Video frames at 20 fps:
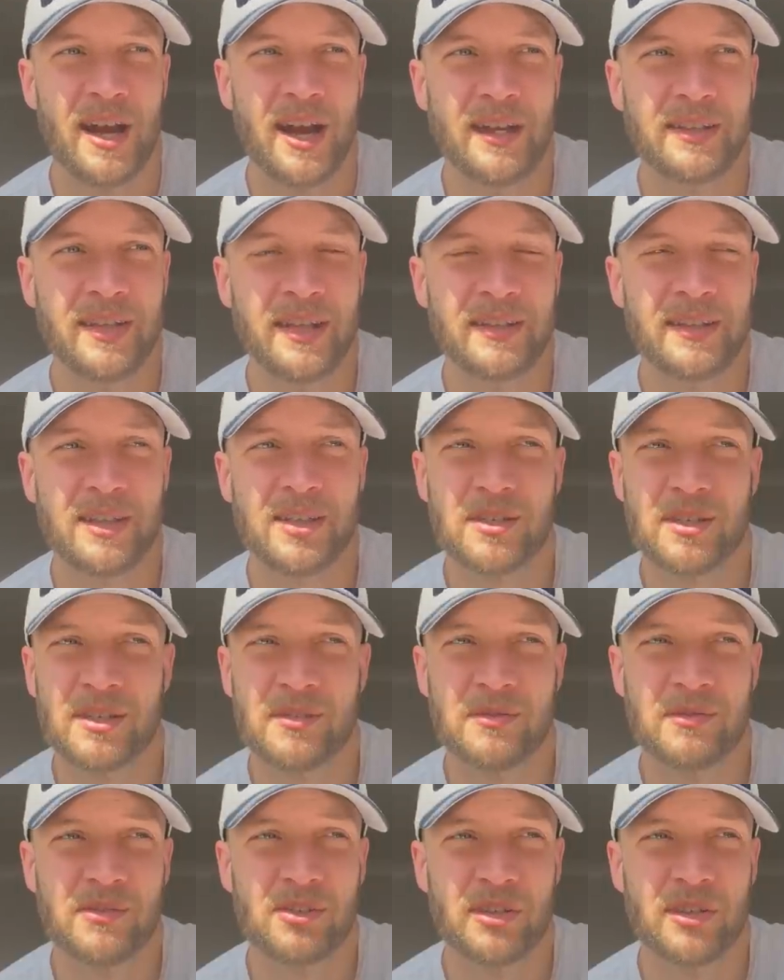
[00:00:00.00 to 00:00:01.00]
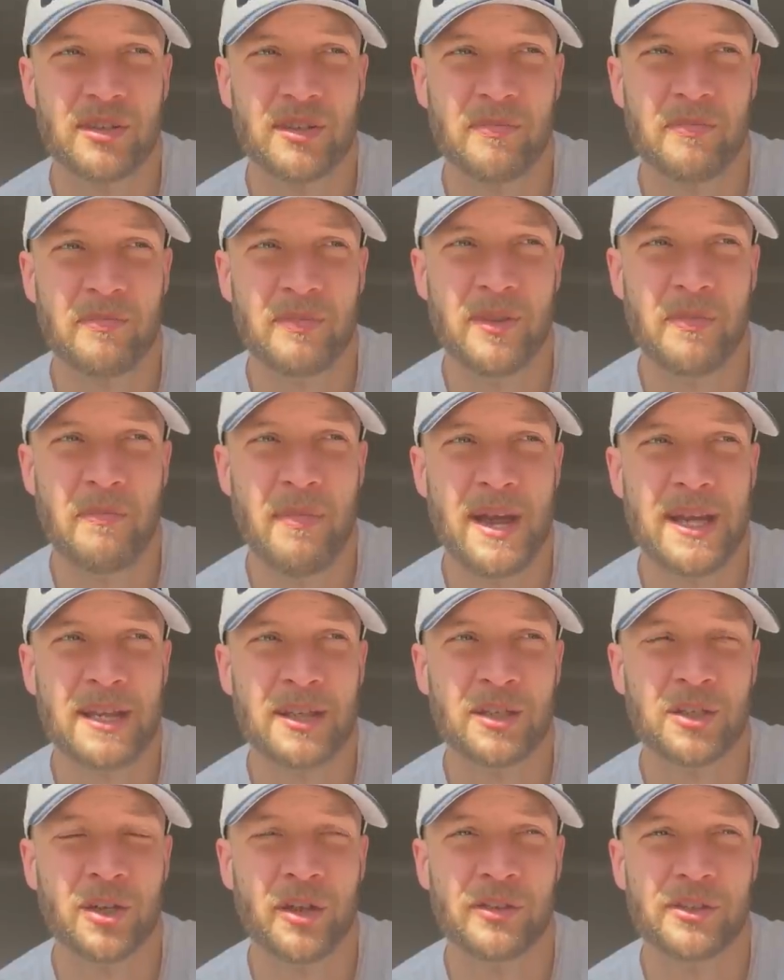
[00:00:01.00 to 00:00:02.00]
And this is sort of the
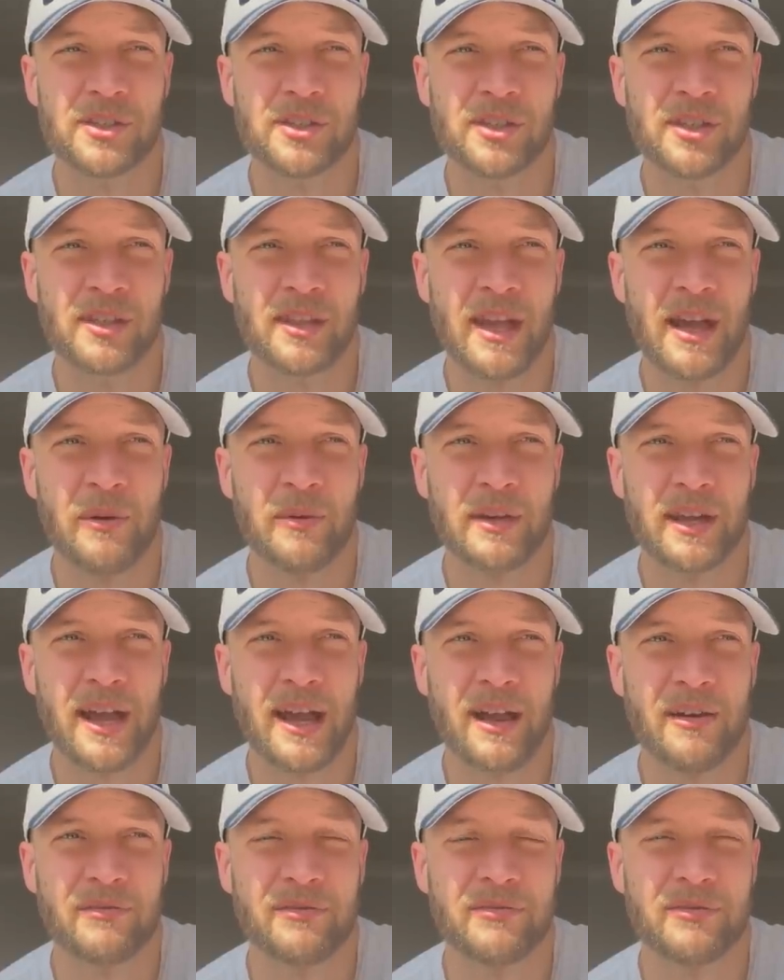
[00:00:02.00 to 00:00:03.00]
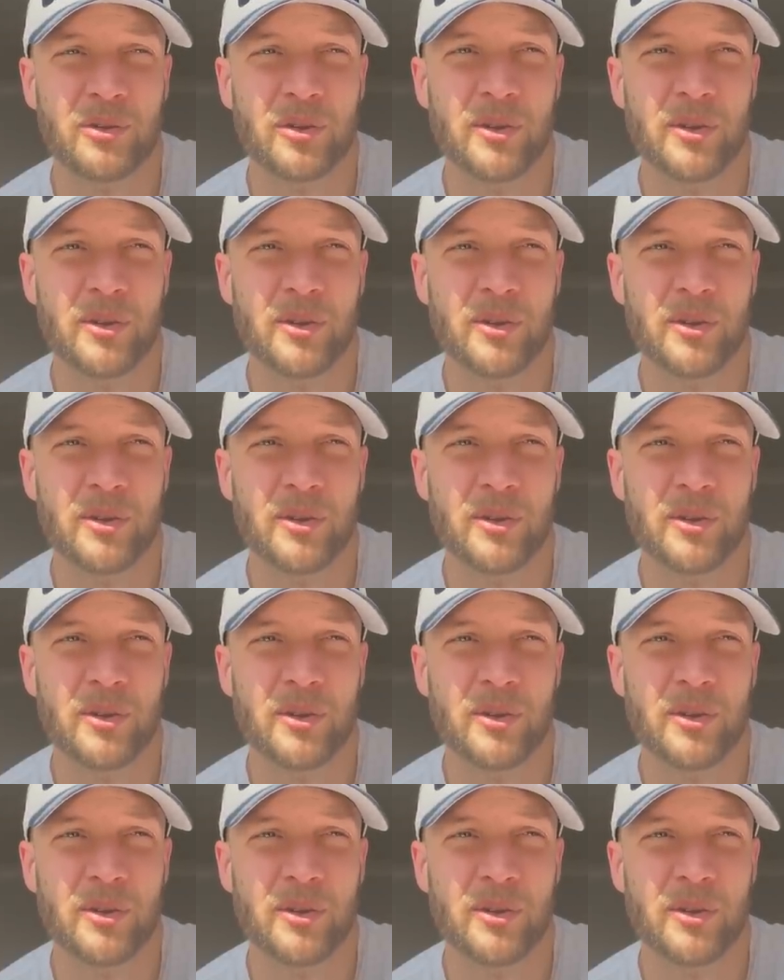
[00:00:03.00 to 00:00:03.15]
main concern that I would have,